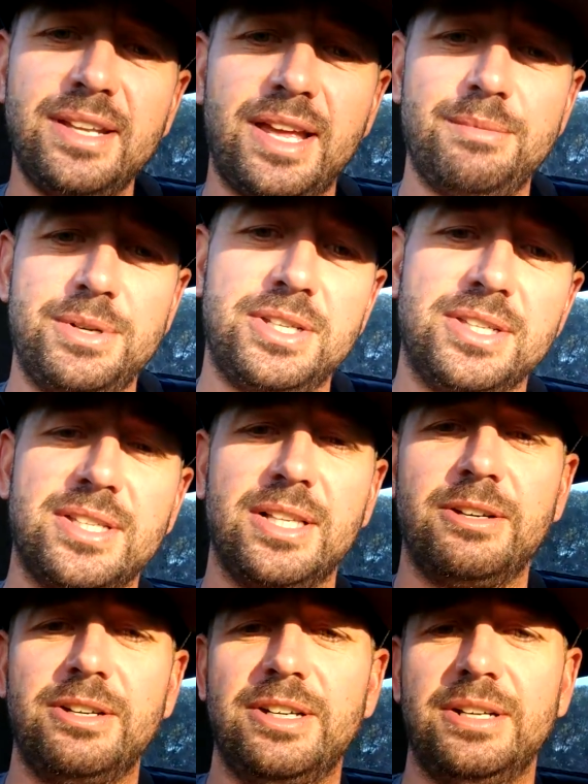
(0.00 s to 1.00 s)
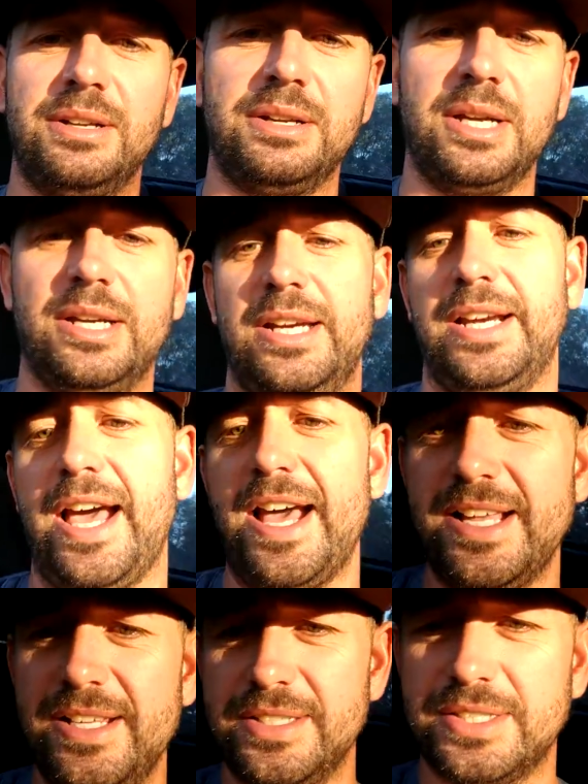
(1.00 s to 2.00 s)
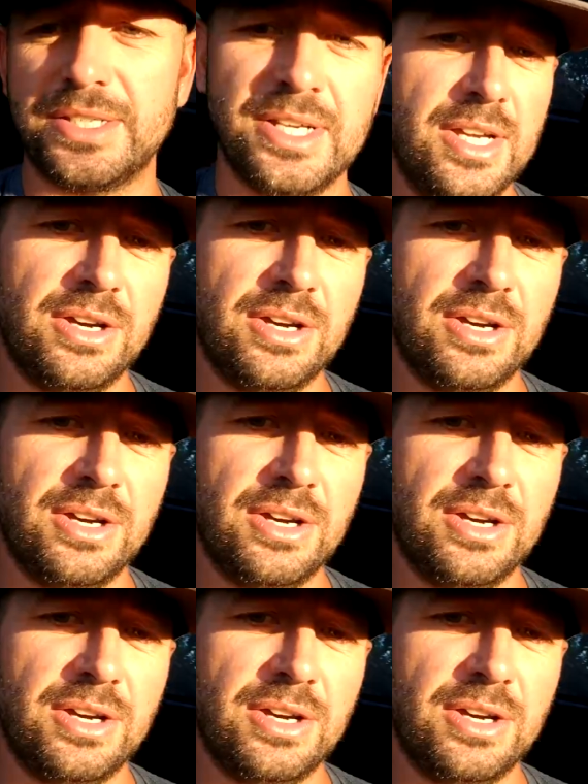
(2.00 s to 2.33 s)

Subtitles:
how much accelerator it has,